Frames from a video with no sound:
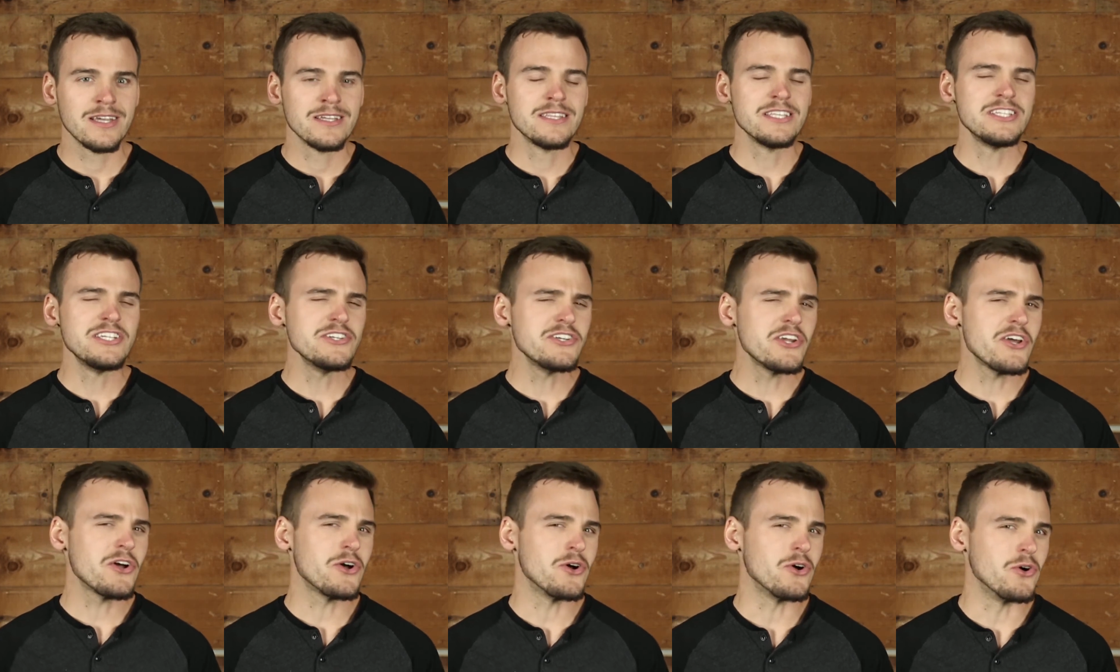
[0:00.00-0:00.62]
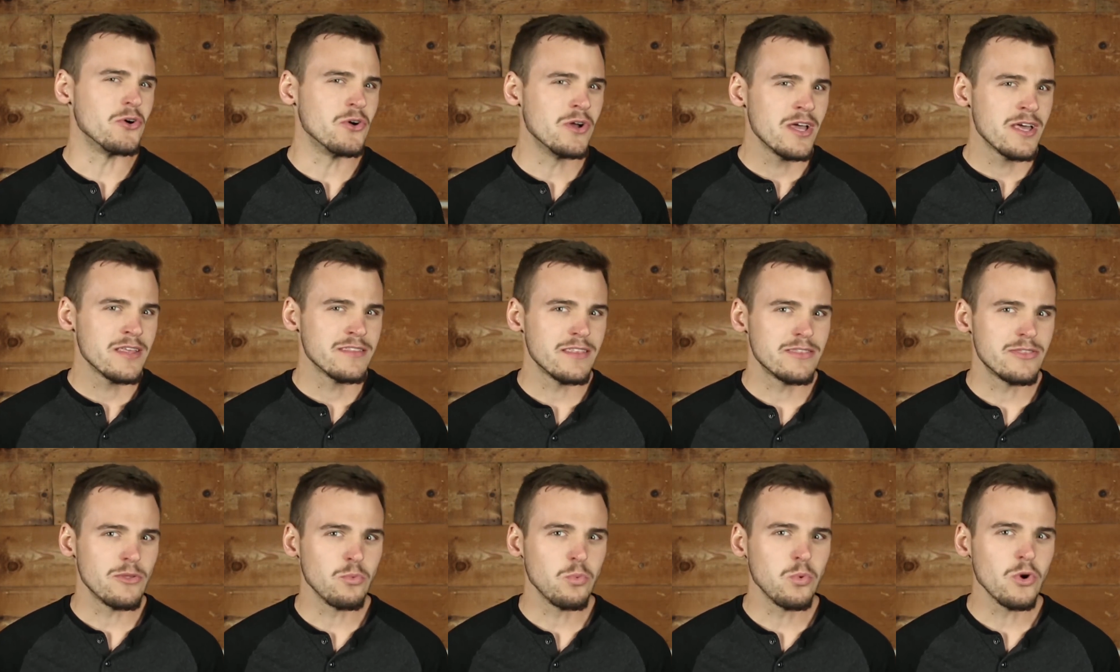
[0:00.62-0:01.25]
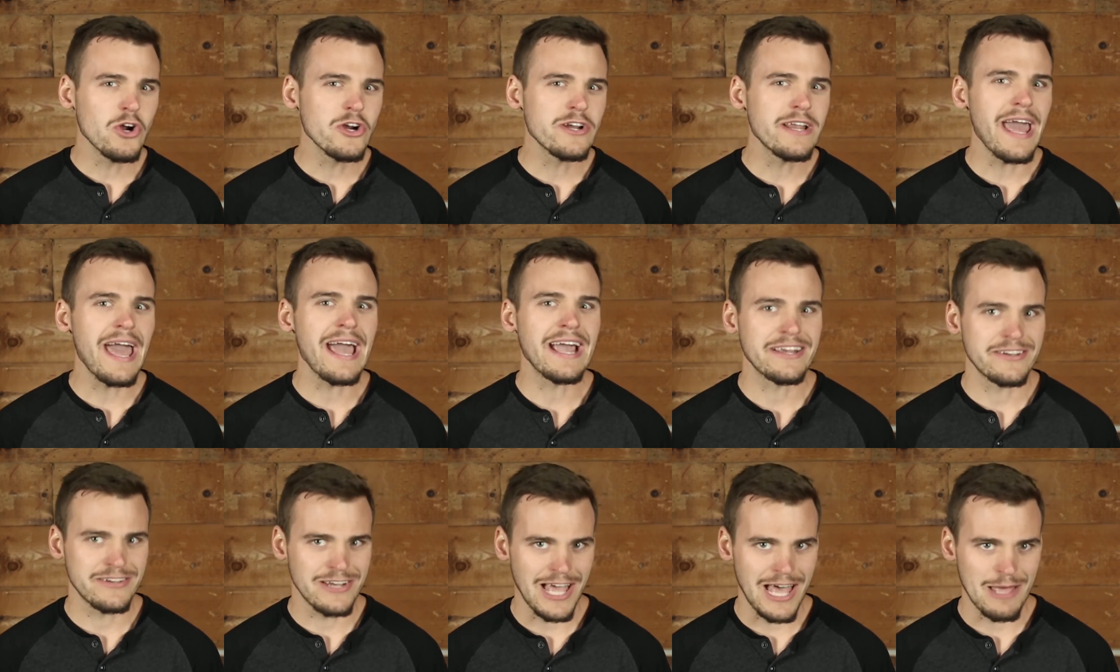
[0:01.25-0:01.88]
Did you know that the word
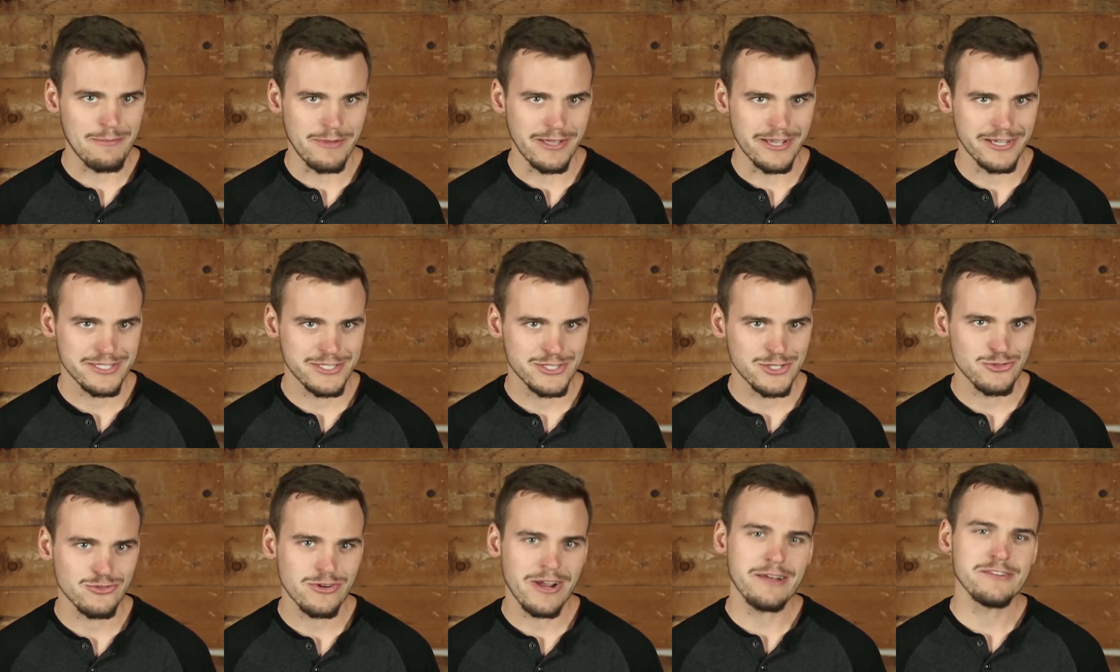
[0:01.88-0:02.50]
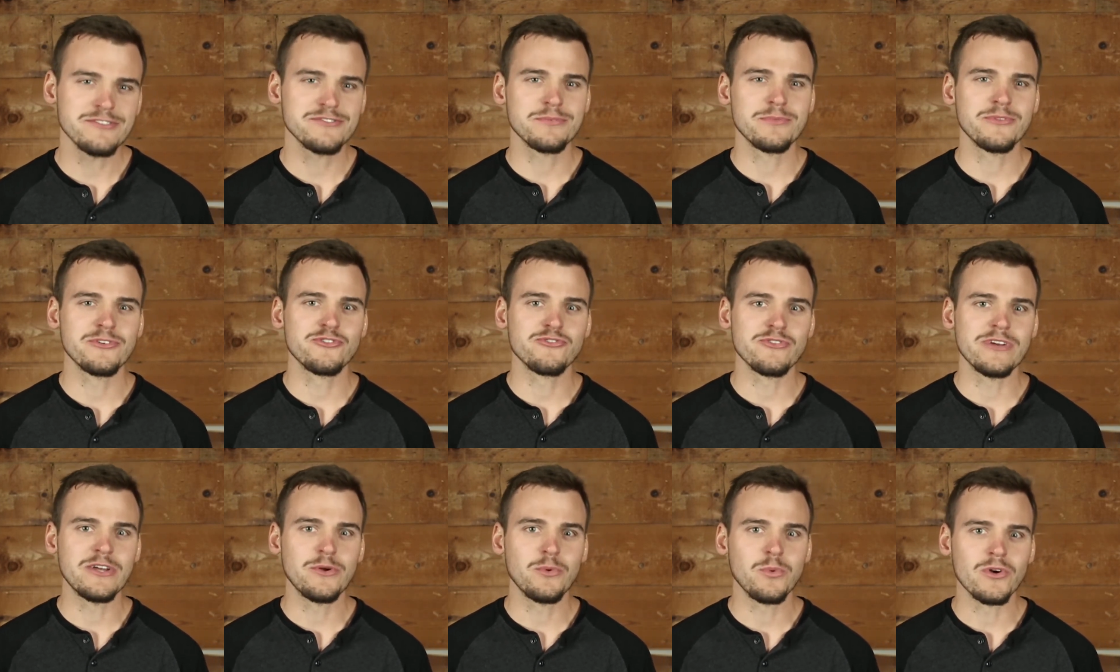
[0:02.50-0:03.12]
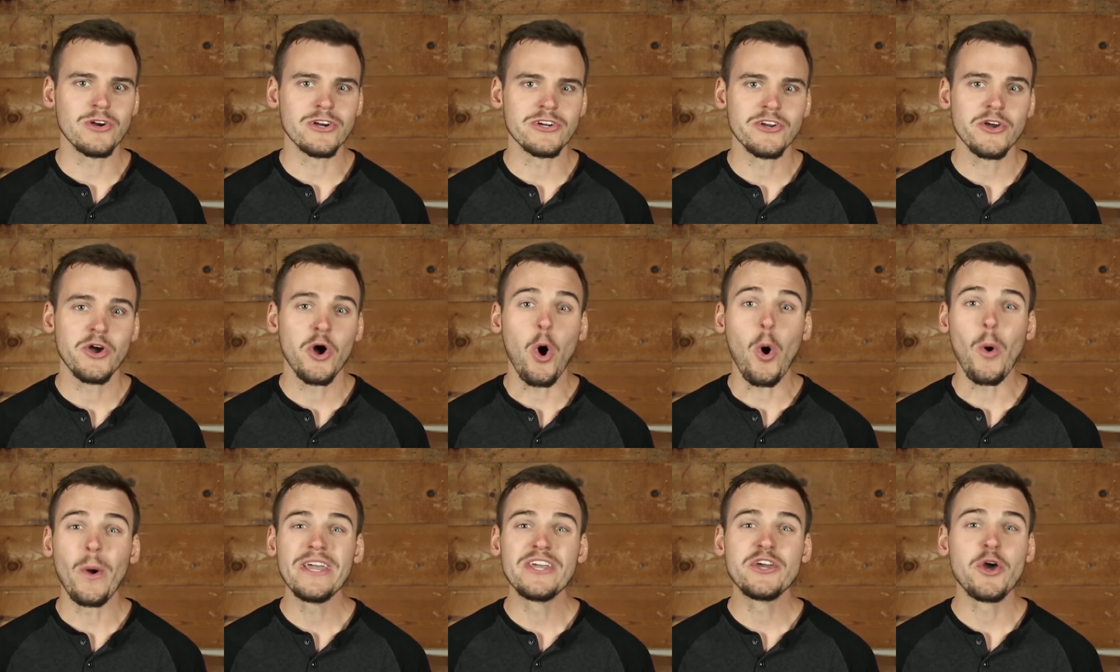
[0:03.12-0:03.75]
economics derives from the Greek word
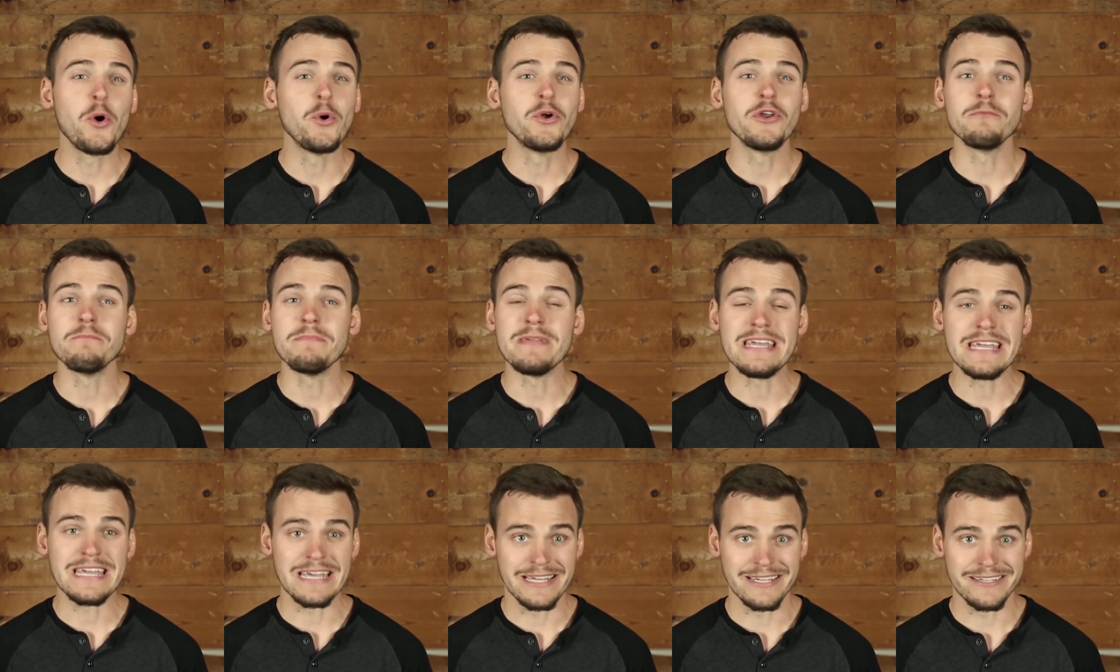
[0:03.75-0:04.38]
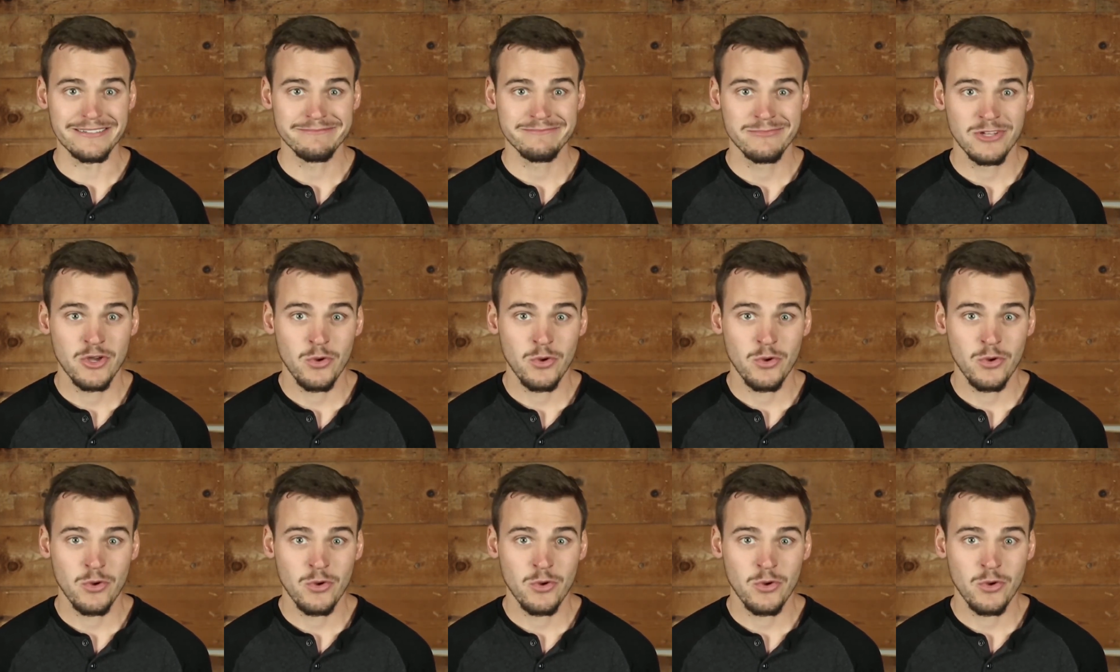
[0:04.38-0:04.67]
oikonomia,